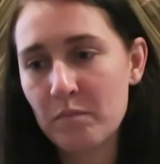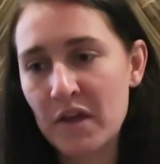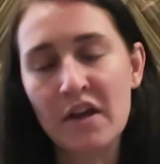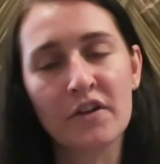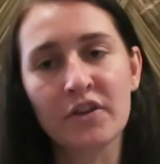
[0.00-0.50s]

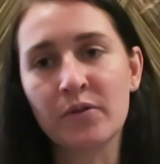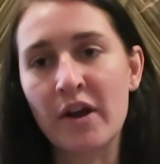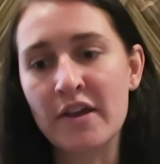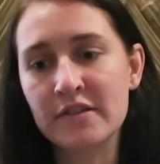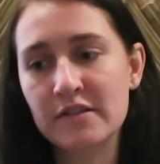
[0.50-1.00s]
being on the
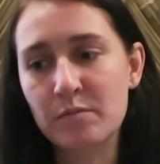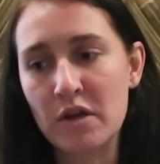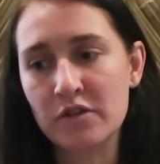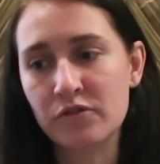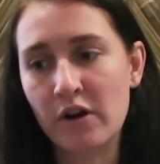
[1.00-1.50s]
race,
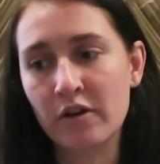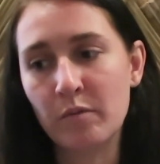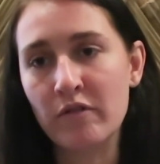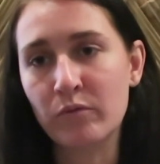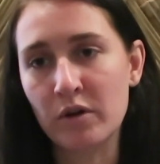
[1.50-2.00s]
being surrounded
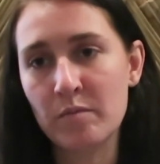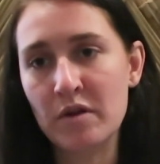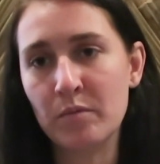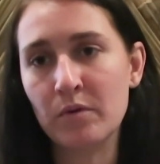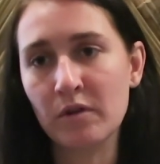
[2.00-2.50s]
by 40
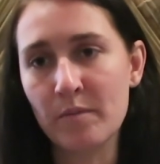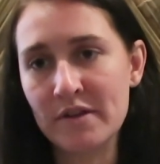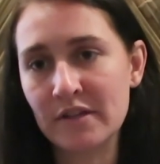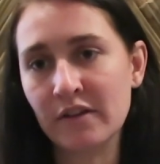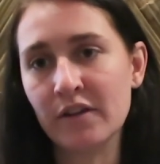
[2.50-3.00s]
people,
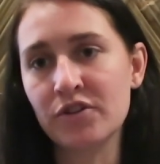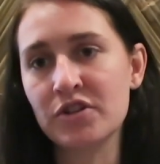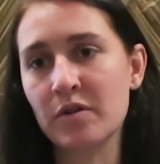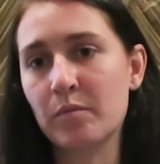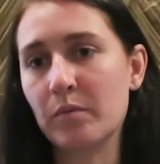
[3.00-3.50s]
amazing
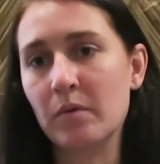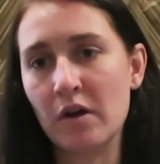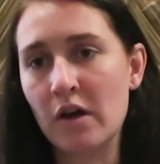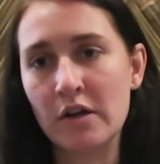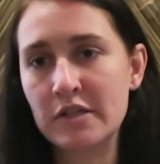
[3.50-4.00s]
leadership,
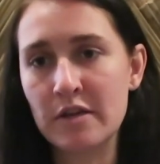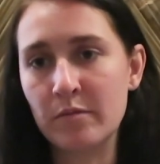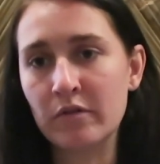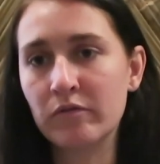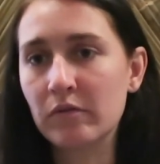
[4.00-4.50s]
a
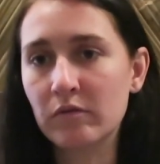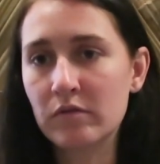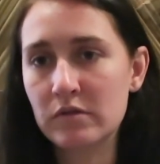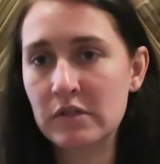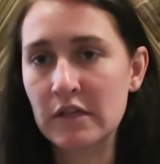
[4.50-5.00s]
team of
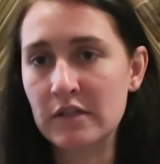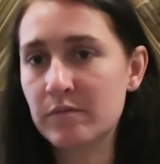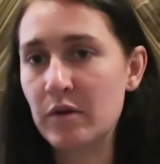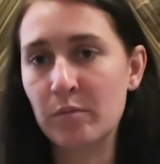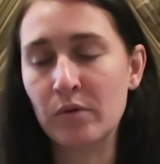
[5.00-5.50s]

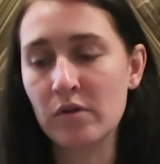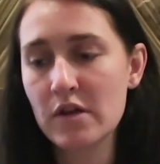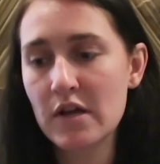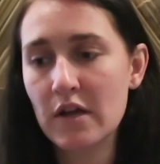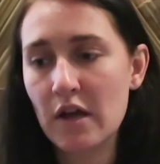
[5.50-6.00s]
6 people
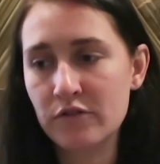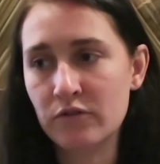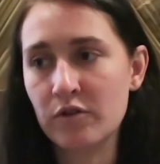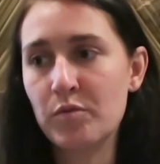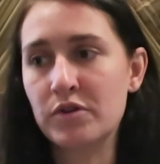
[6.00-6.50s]
has
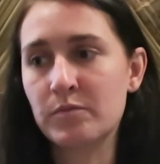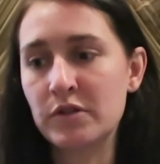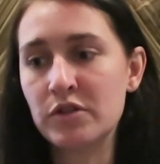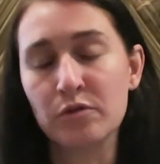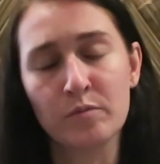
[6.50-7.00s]
really pushed
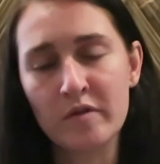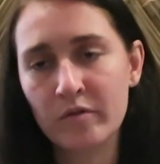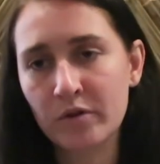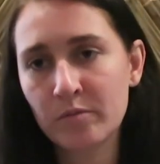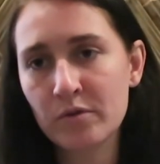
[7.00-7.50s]
me to be
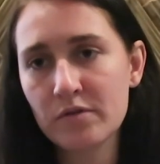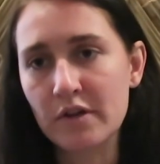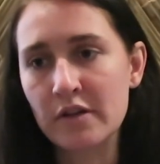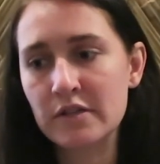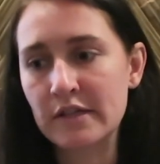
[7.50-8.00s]
vulnerable
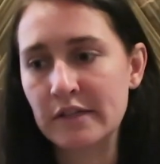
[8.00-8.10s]
and to